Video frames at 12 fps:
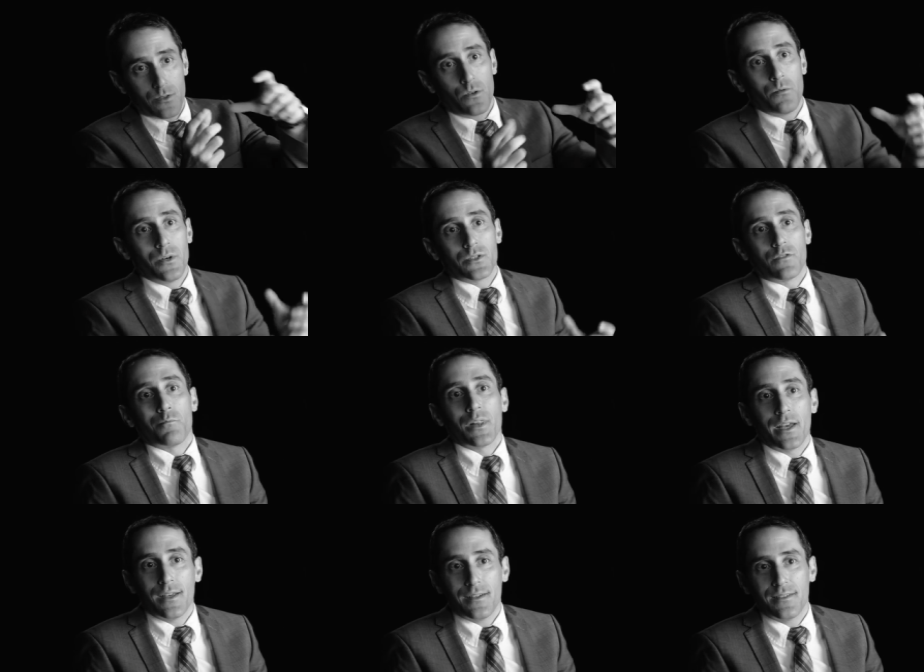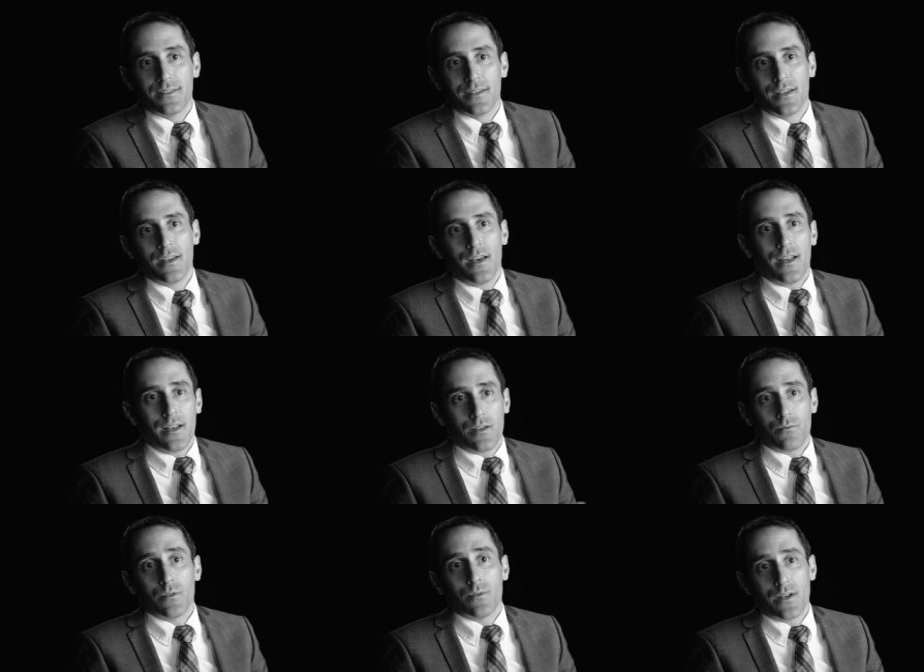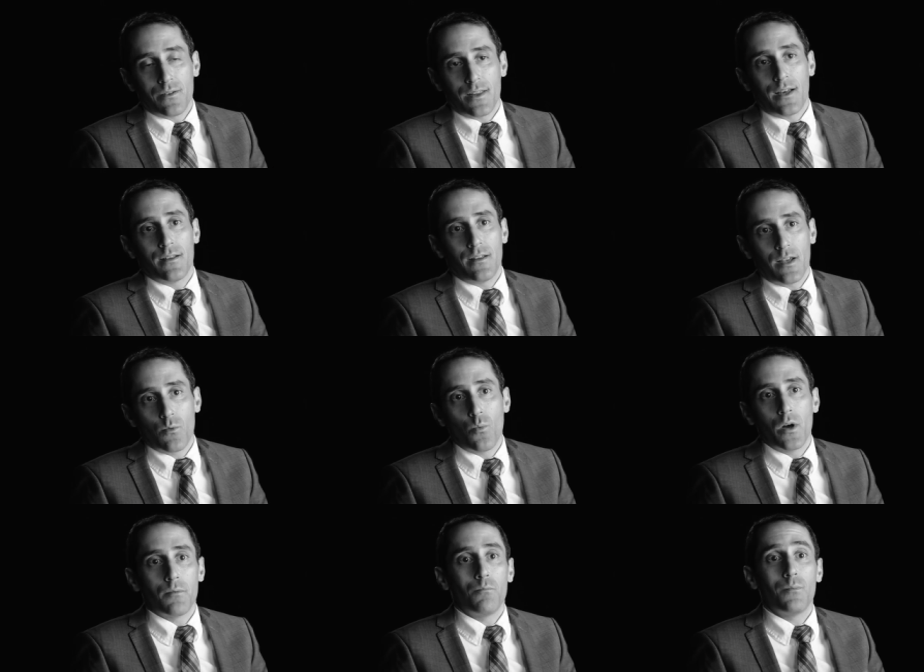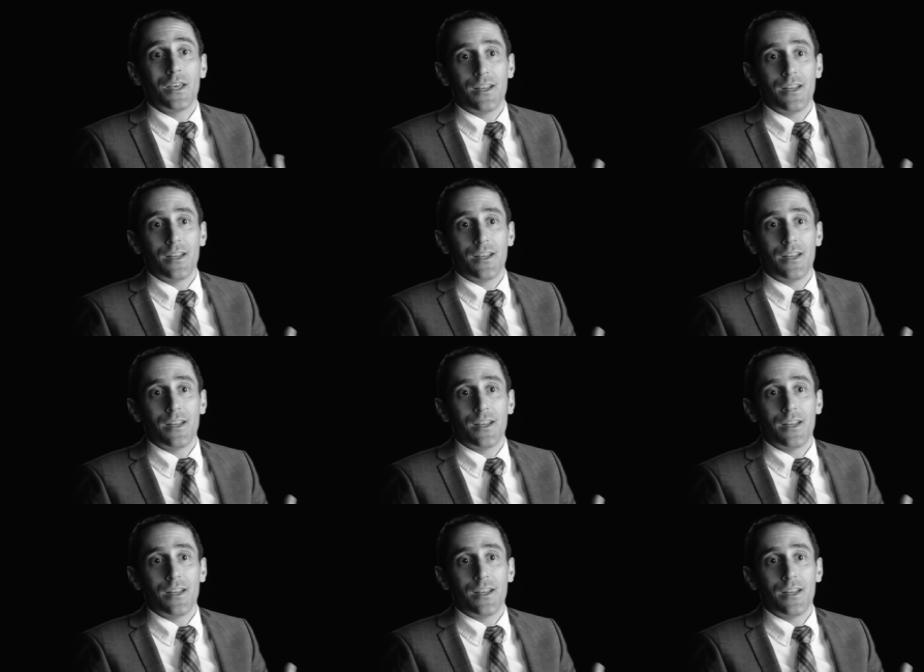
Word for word: is a whole bunch of blades, and I can re-render that in like 1